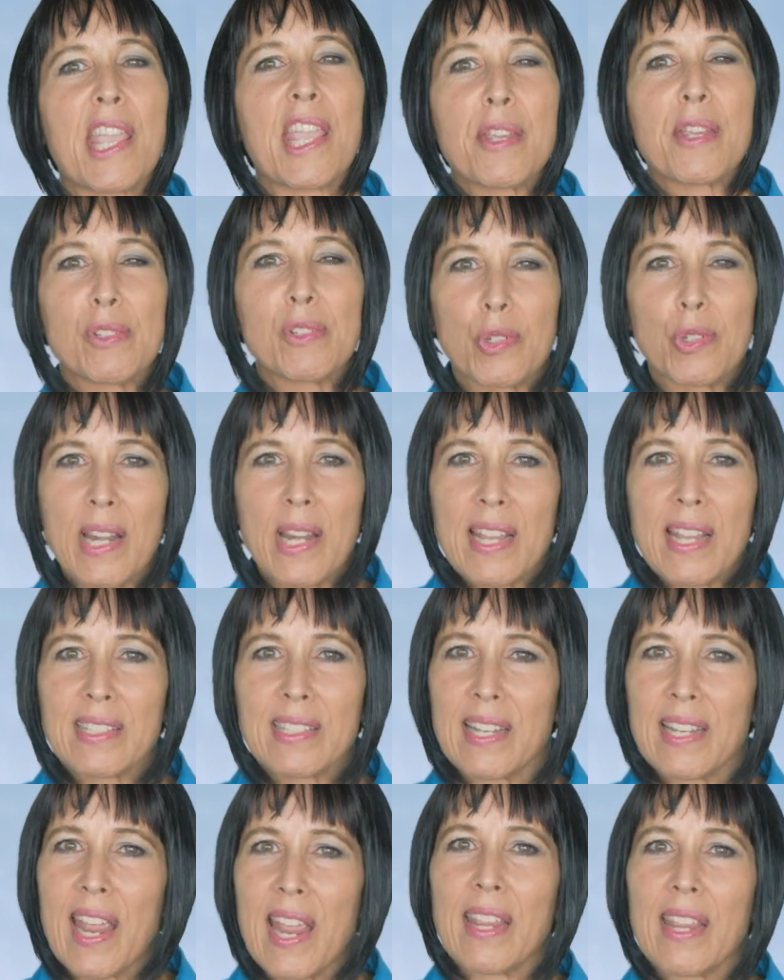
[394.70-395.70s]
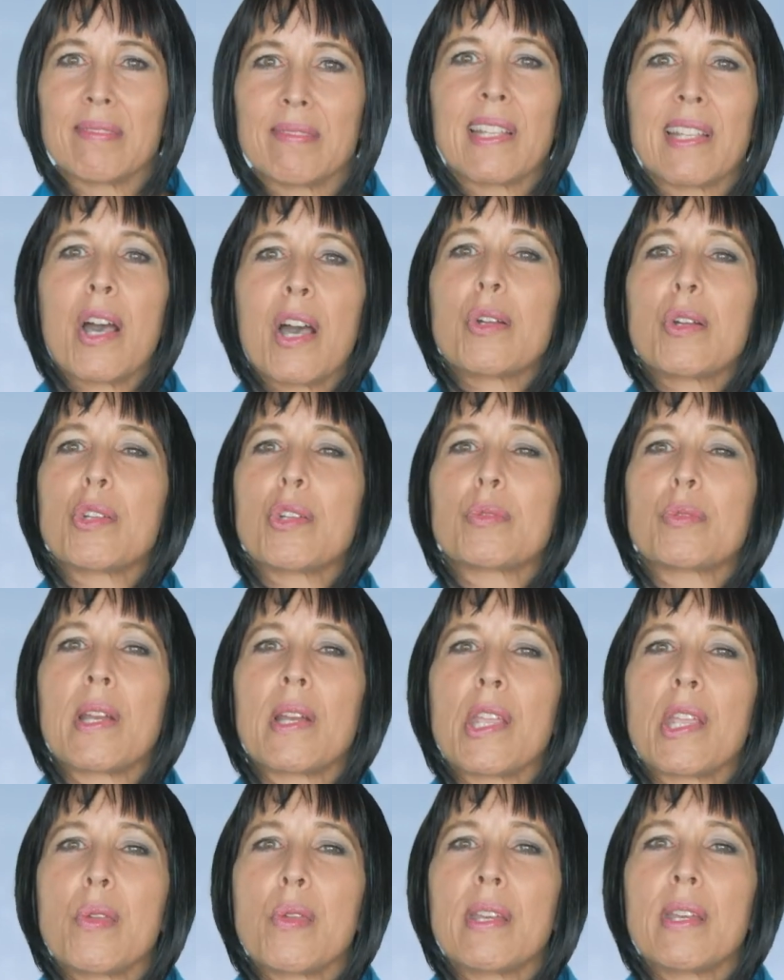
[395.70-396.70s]
you for joining us today. CalCoast
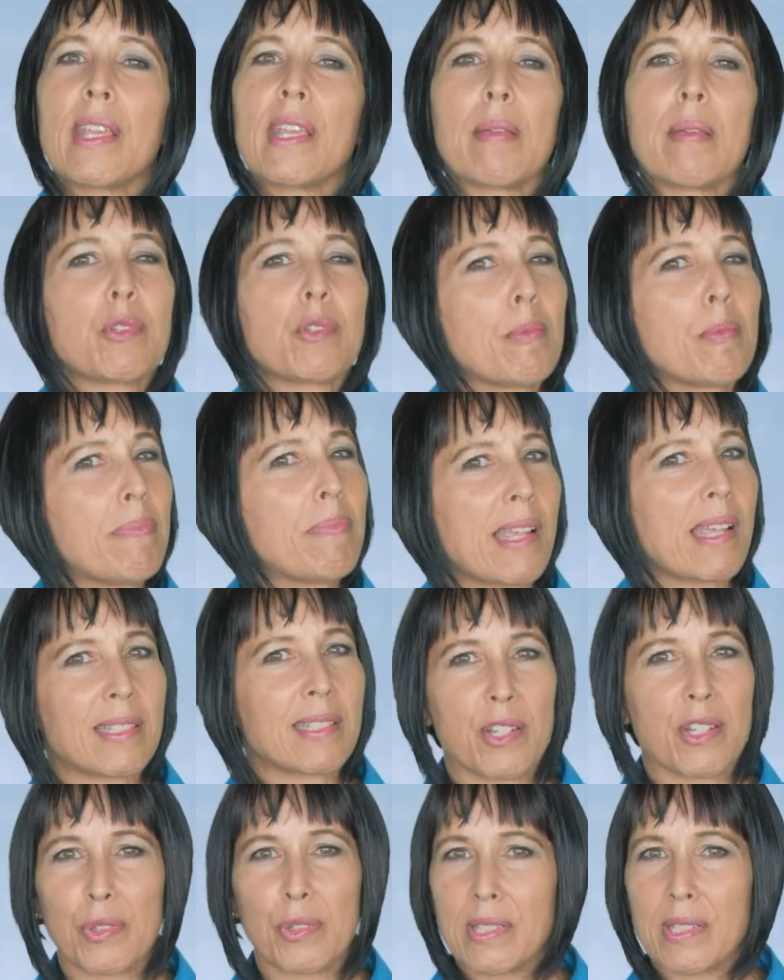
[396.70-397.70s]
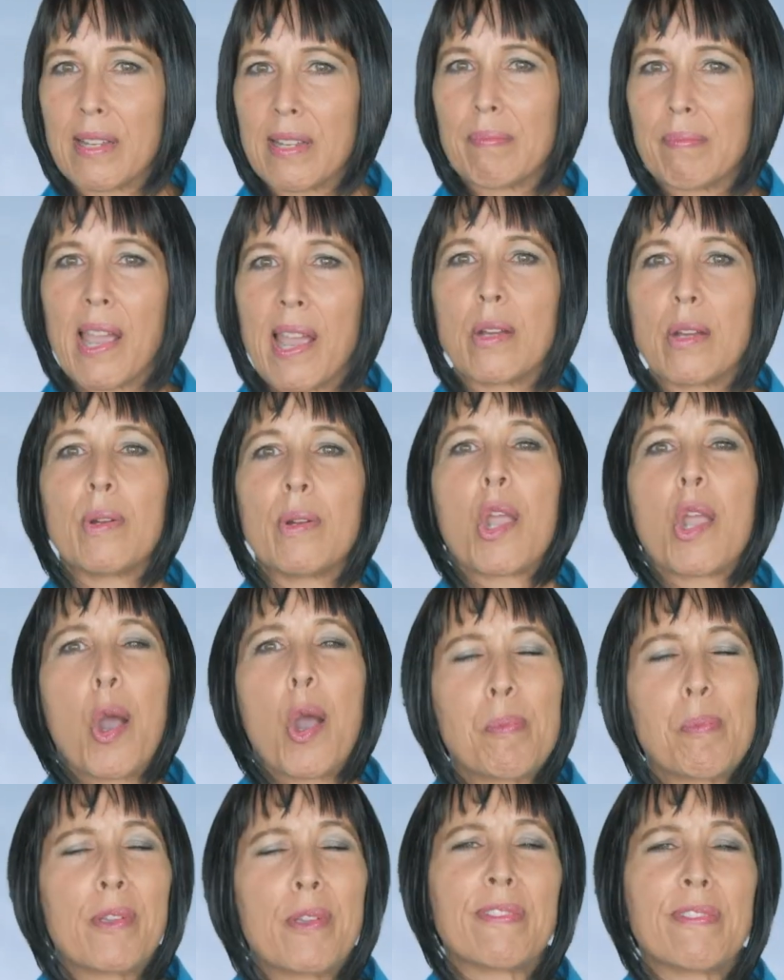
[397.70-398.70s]
Credit Union keeps your best interest in mind, and we
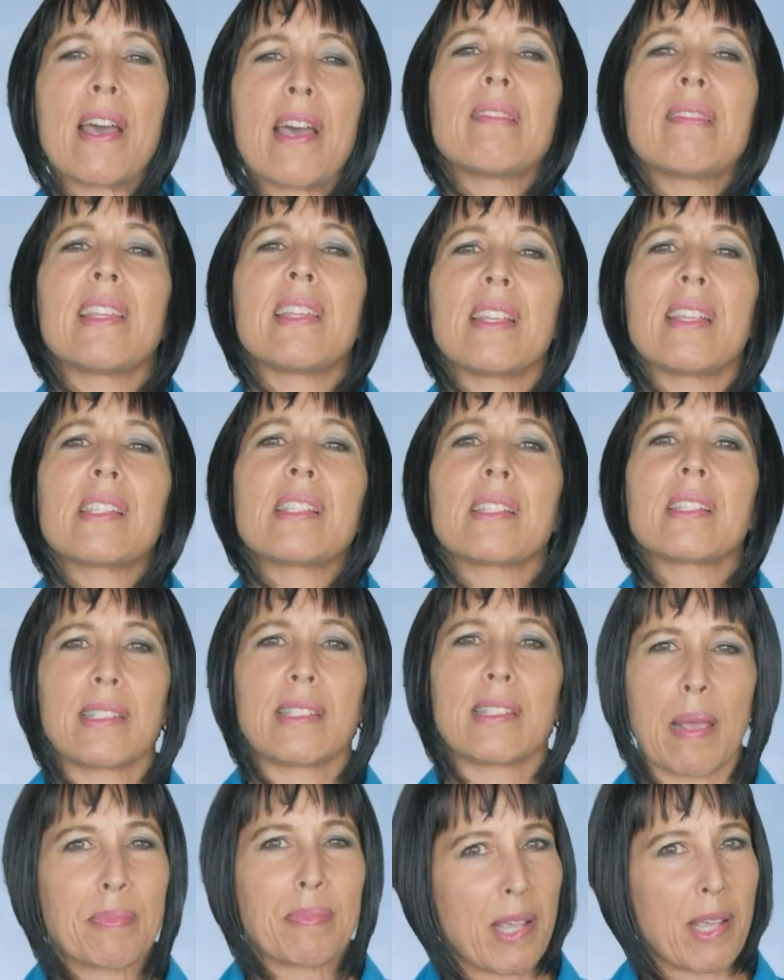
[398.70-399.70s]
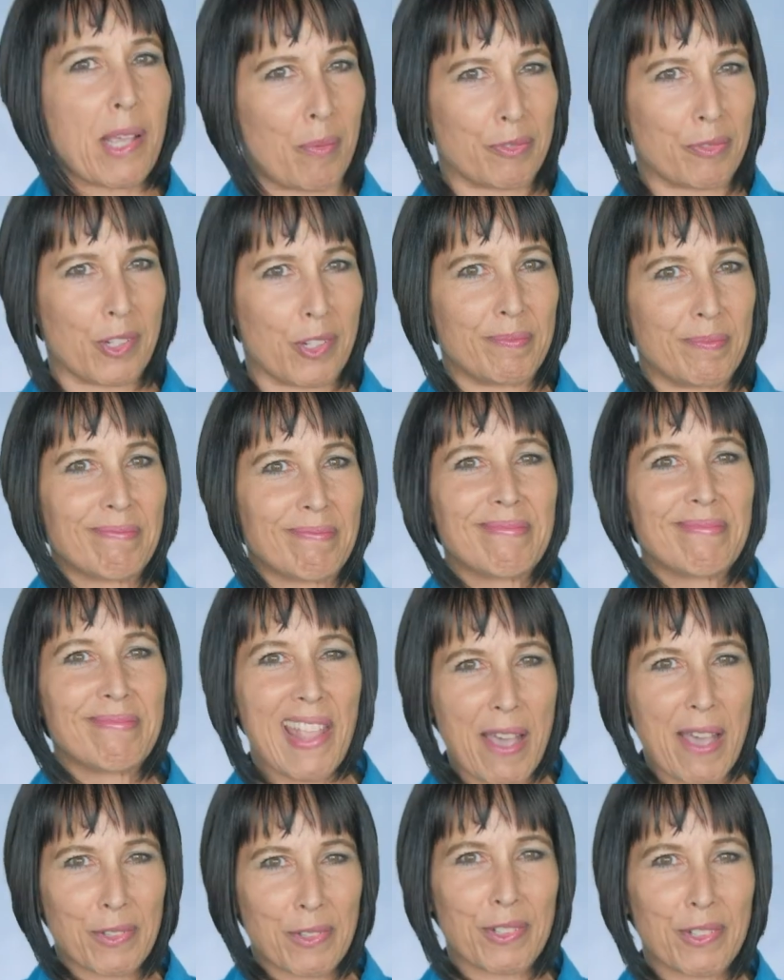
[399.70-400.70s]
hope you found these steps helpful.
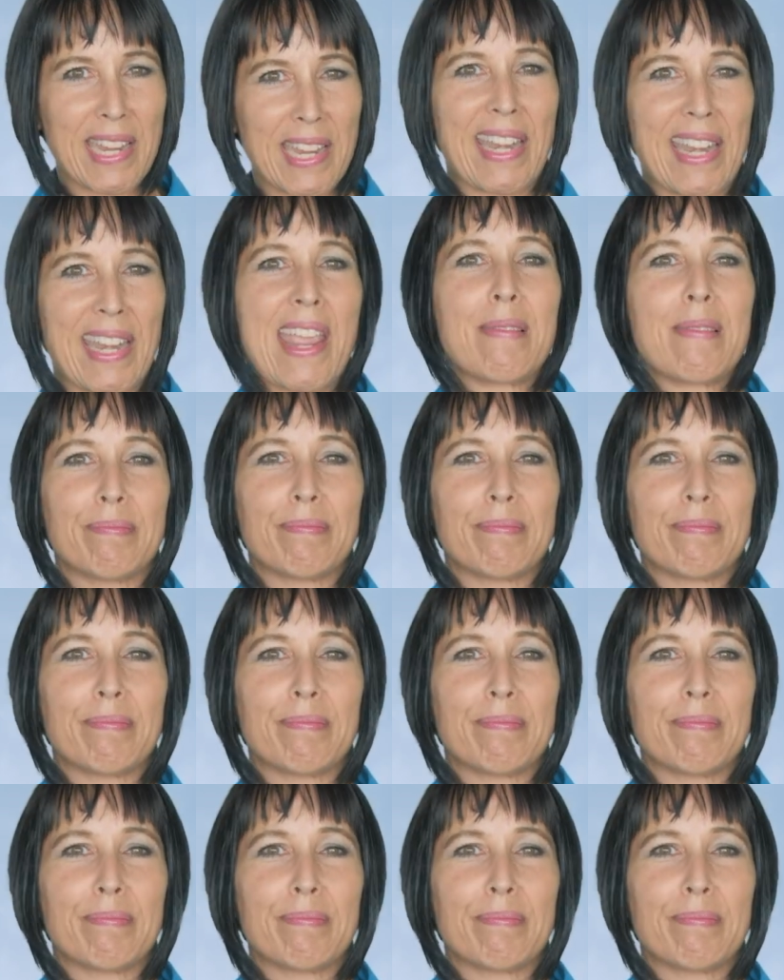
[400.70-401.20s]
Have a great day.